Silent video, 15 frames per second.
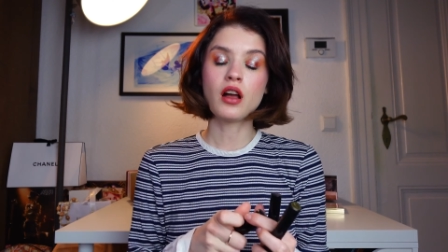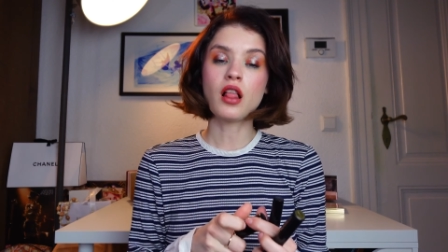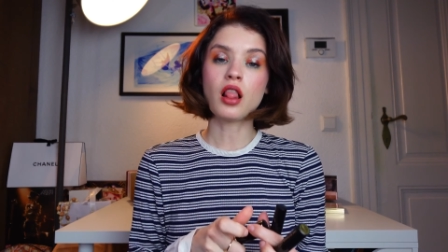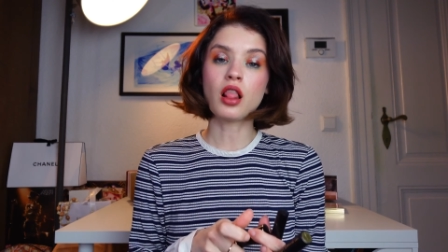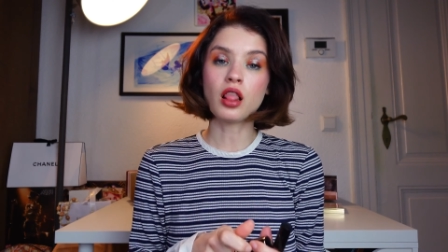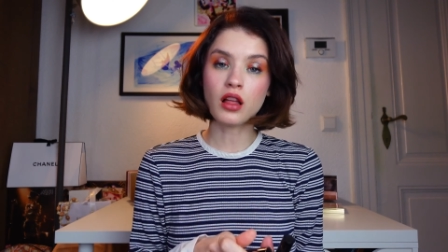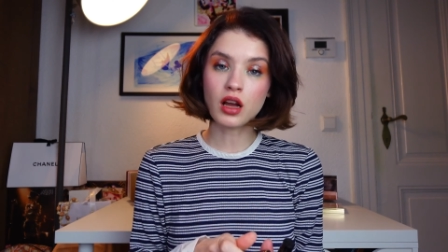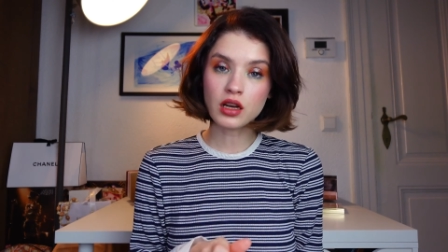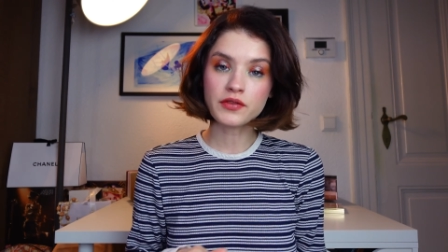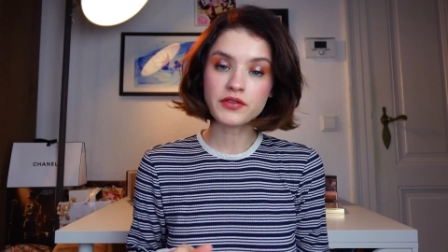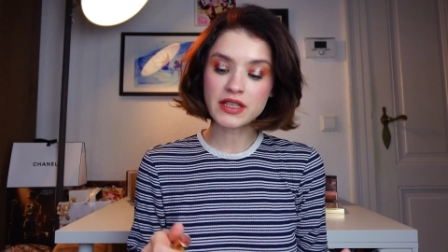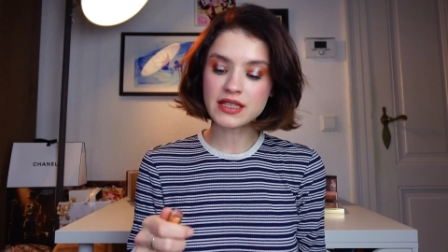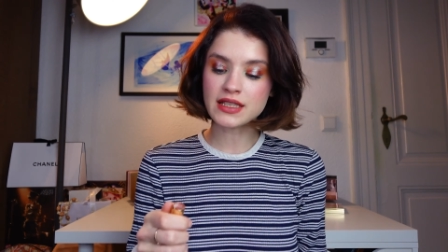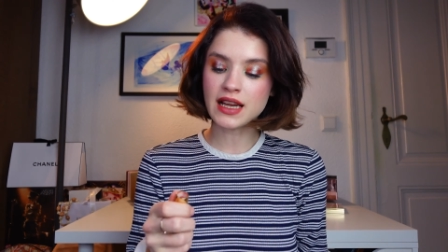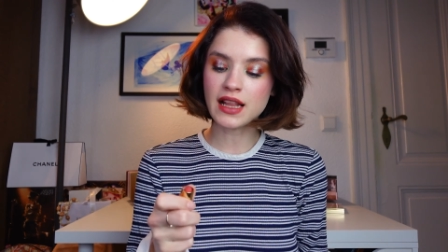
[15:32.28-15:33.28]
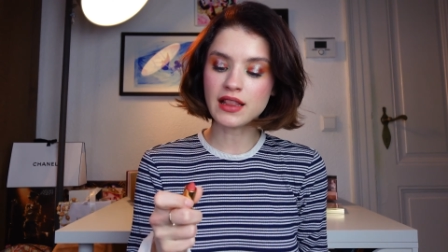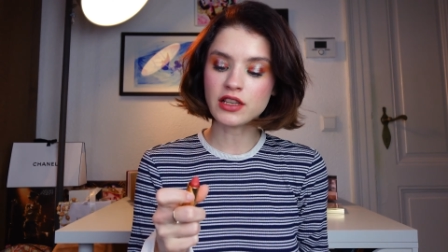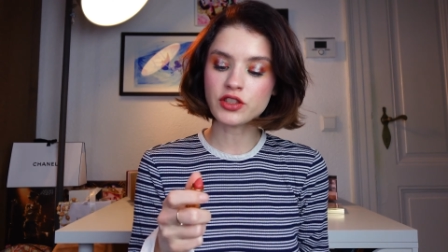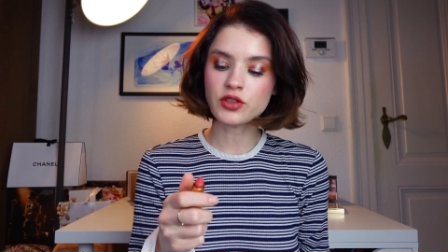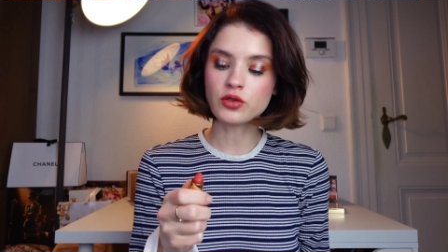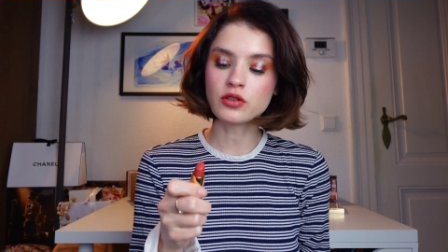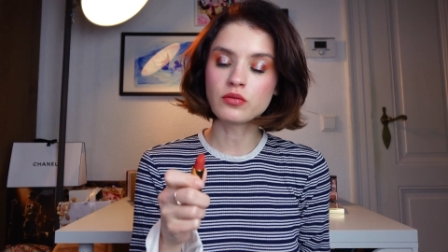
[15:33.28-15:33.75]
Love this color
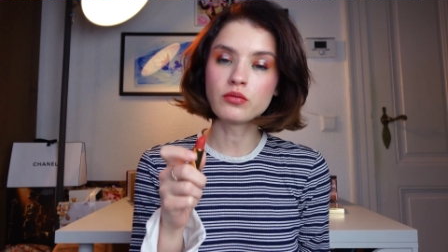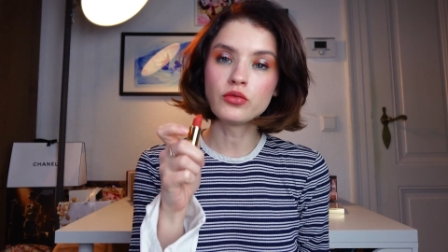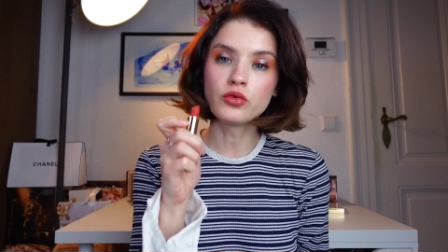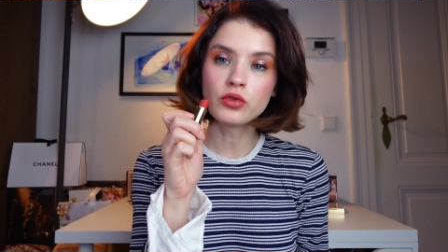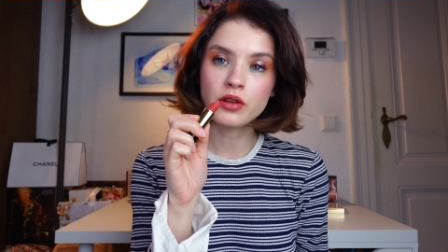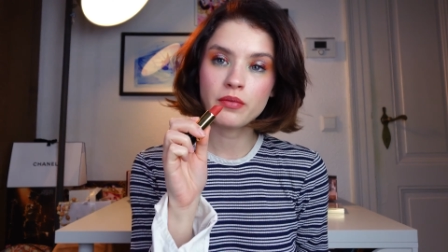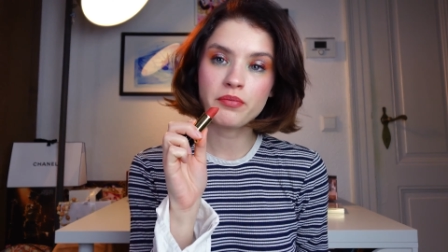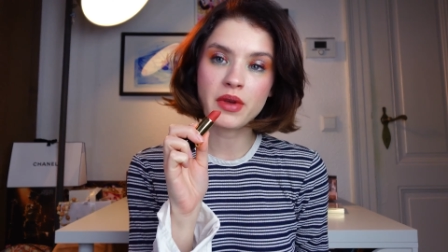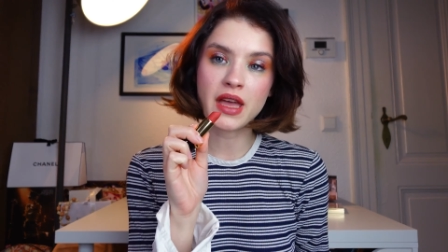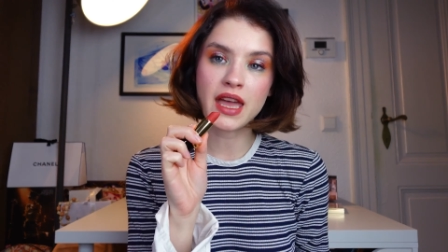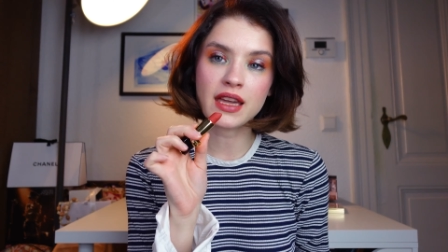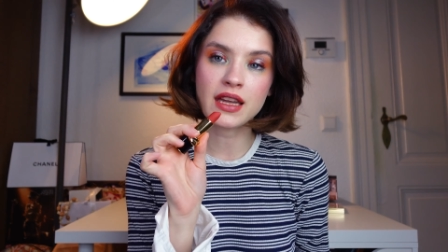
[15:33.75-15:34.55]
to the moon and back,